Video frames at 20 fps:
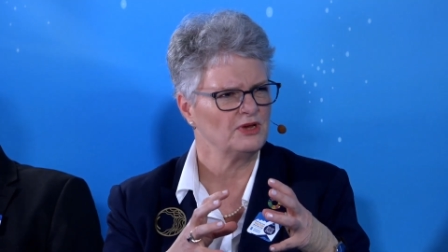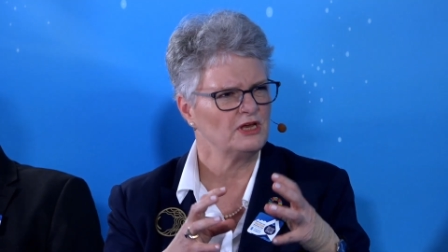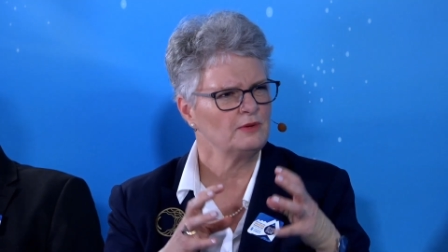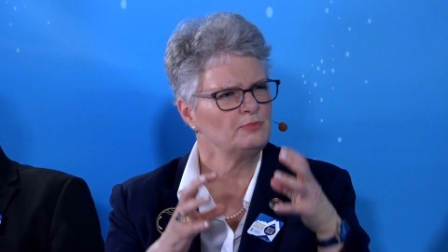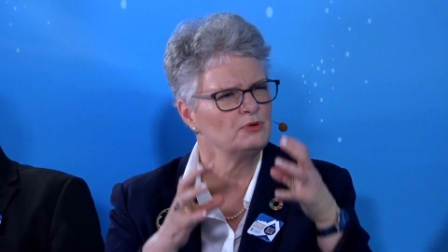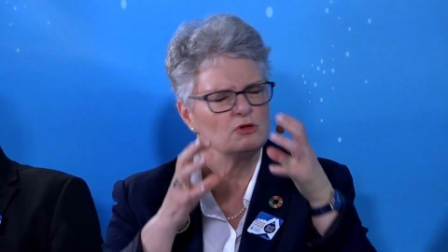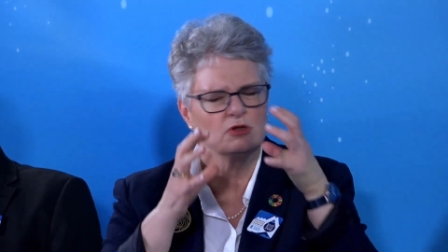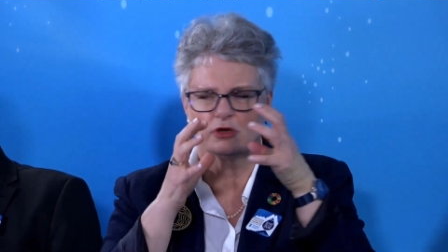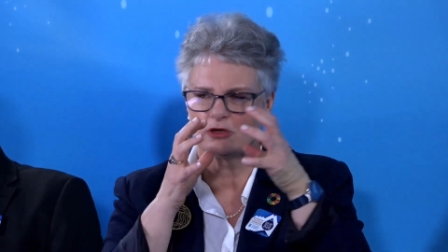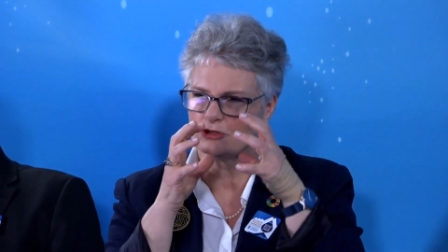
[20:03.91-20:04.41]

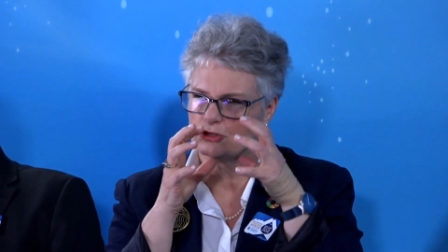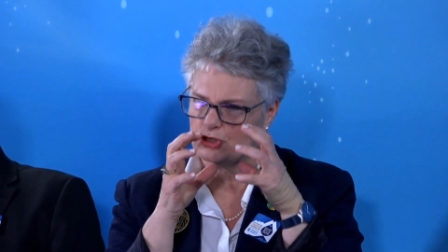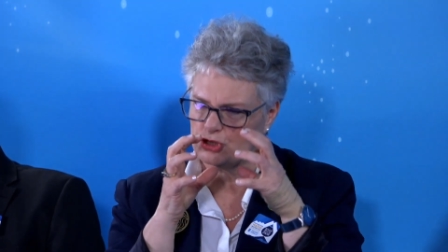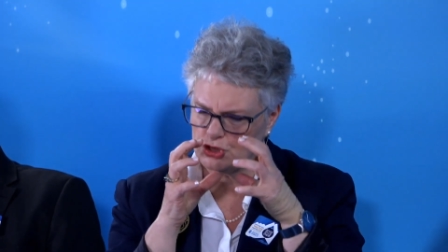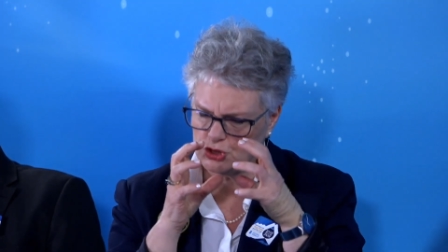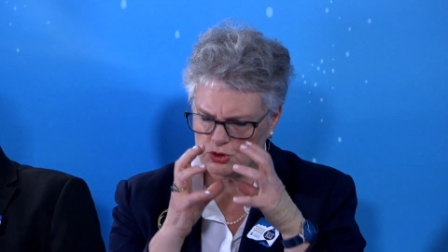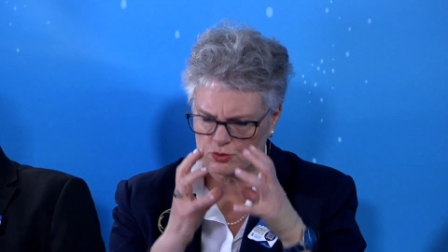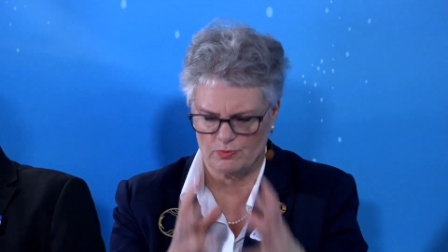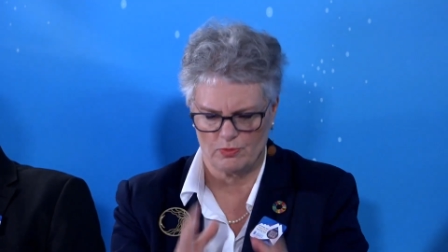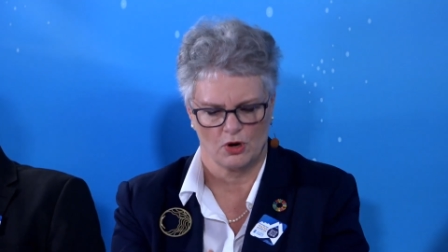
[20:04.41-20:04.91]
People are
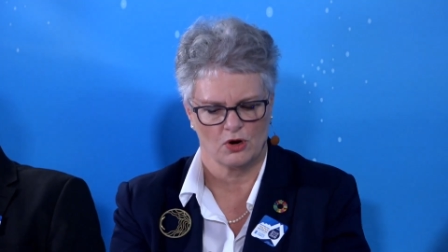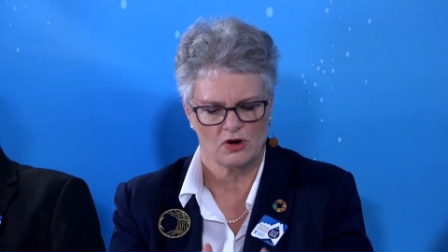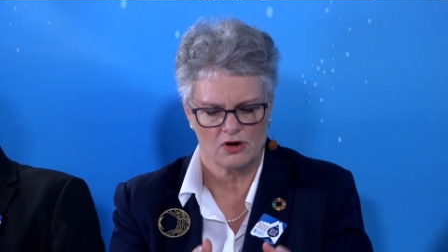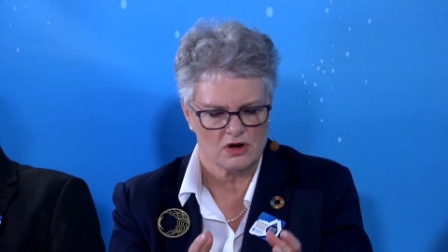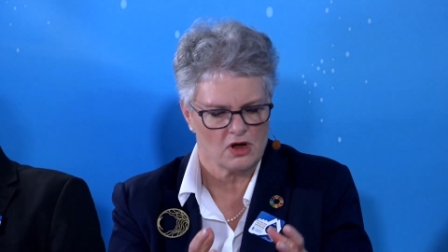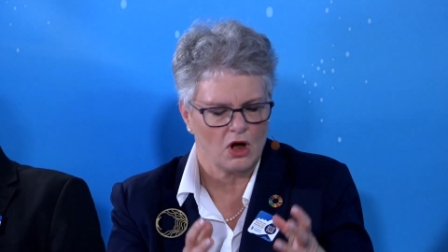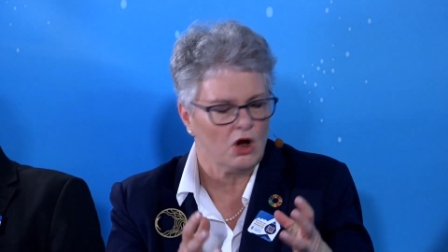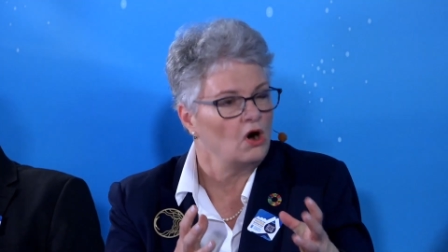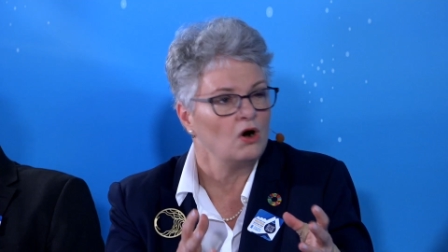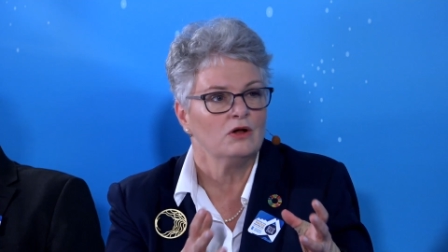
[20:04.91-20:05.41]

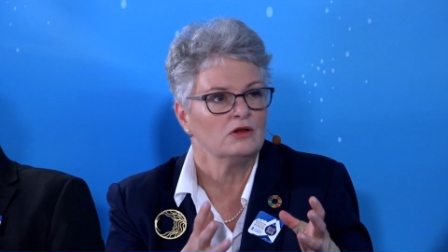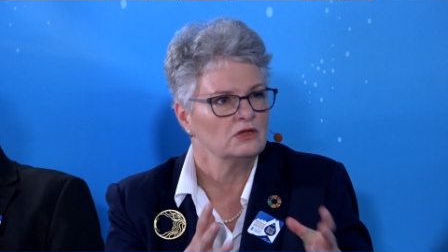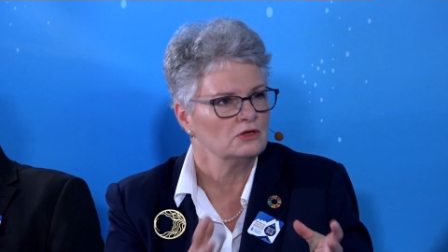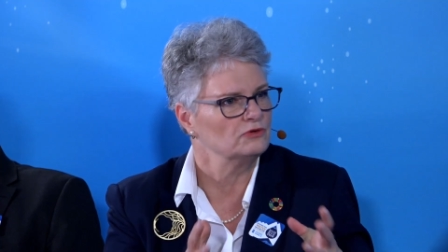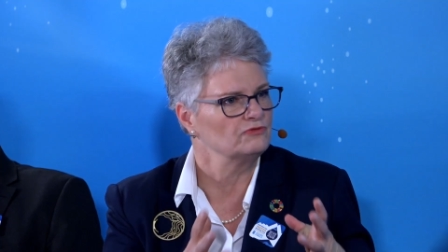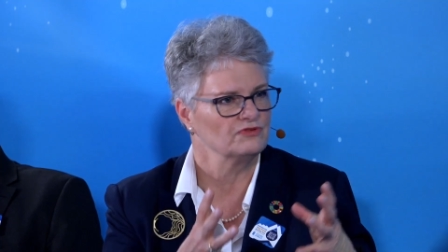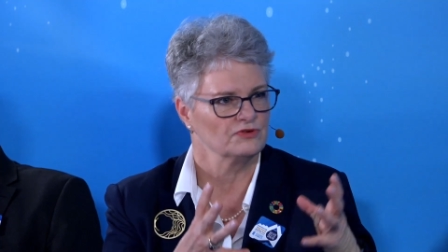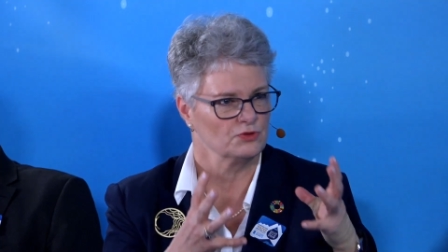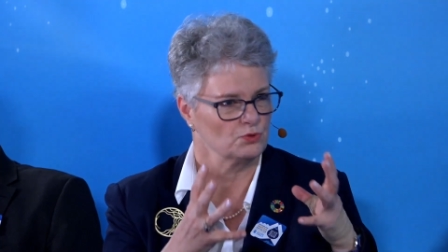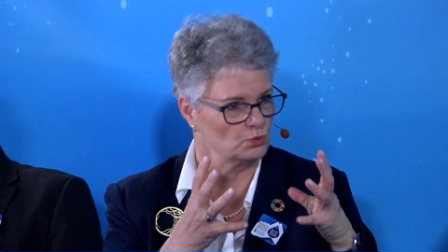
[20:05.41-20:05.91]
smart all
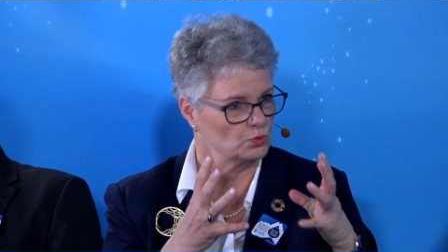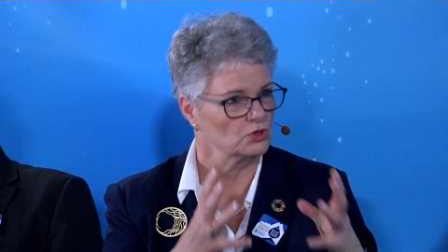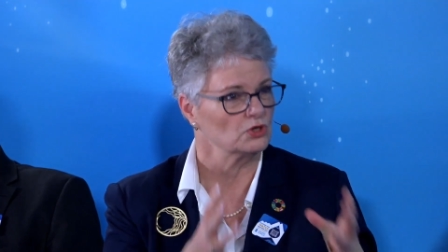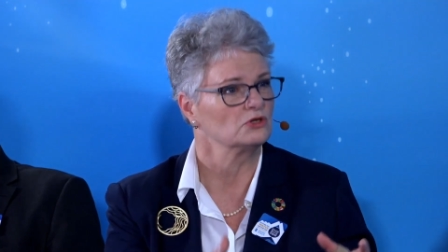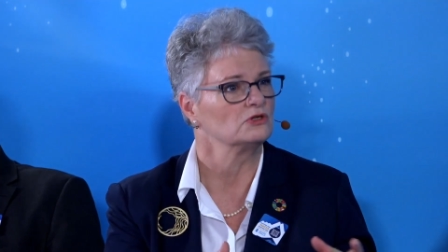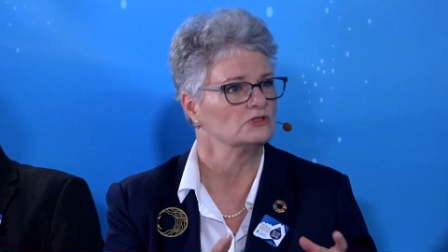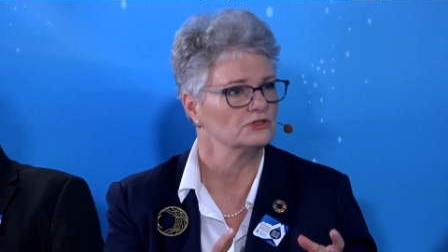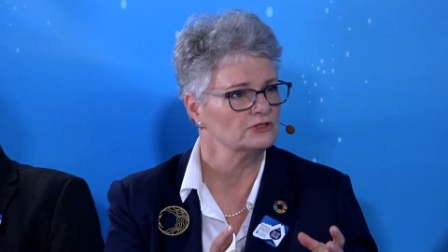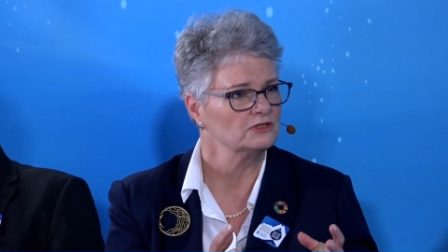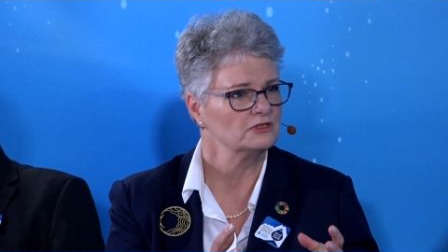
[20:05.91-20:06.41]
over the
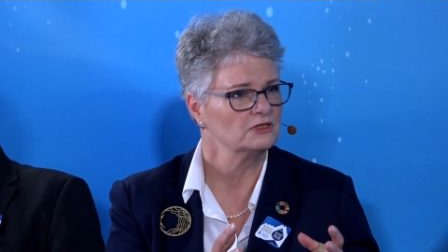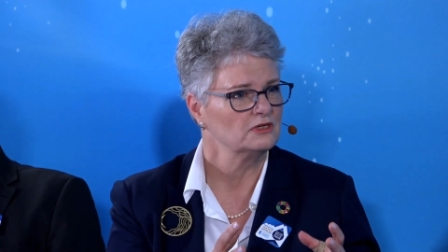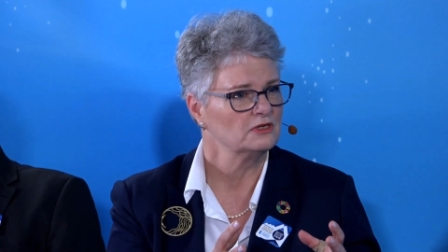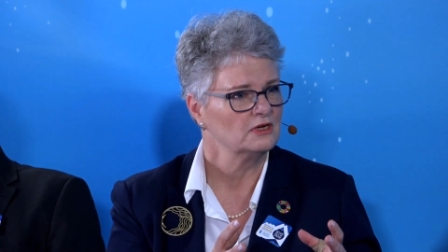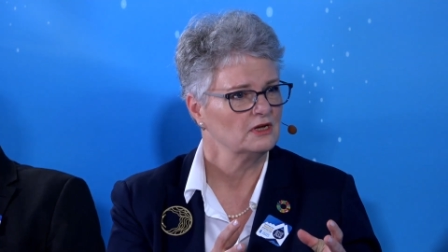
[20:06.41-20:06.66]
world.